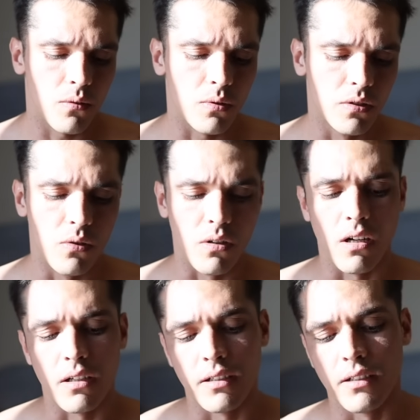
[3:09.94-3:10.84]
What's going
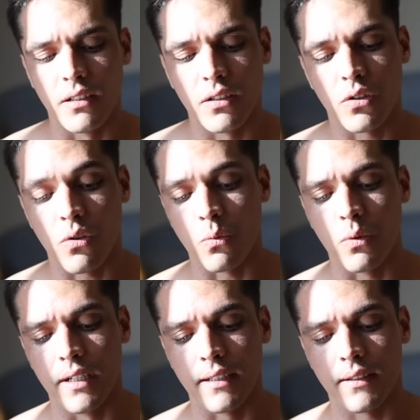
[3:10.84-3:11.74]
on here
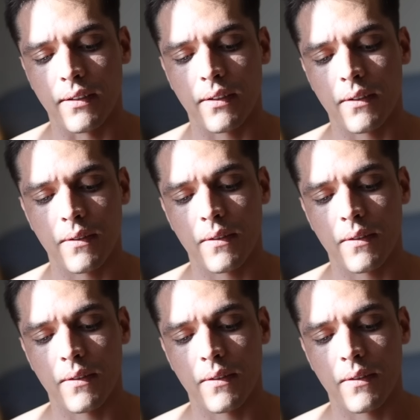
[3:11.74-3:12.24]
with